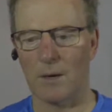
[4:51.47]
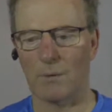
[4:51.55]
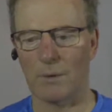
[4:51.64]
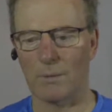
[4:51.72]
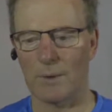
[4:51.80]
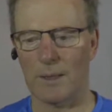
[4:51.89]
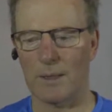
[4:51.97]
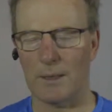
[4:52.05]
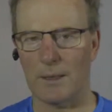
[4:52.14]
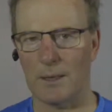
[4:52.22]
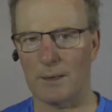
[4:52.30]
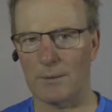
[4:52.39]
We read
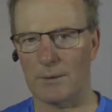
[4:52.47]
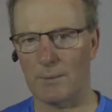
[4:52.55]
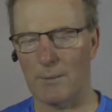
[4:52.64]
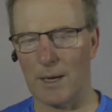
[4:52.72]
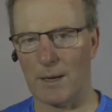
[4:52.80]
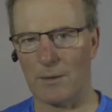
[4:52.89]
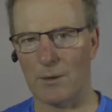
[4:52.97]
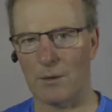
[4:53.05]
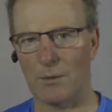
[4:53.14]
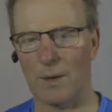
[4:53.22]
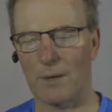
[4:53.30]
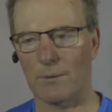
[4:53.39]
in
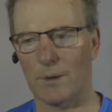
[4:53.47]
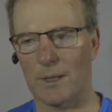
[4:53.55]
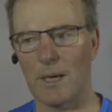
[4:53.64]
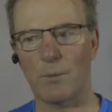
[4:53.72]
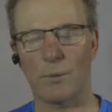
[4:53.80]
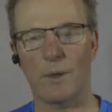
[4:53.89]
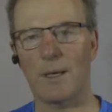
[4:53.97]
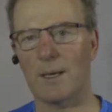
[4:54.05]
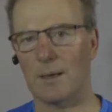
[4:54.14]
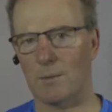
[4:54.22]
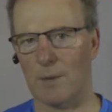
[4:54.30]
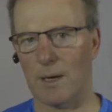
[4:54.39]
Matthew, and we keep
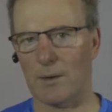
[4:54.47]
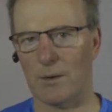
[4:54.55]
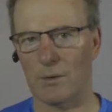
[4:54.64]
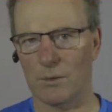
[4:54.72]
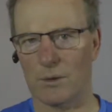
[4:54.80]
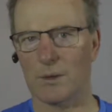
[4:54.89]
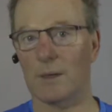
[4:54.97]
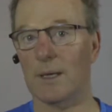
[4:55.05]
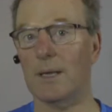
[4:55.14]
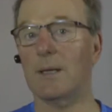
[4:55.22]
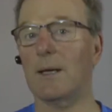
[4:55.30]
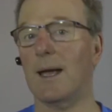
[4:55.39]
reading in Matthew till
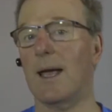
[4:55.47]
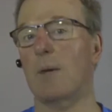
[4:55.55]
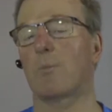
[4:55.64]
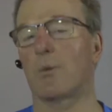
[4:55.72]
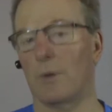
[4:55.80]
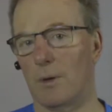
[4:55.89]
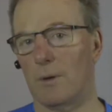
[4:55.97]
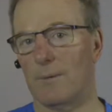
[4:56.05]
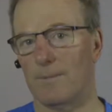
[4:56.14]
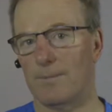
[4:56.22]
into April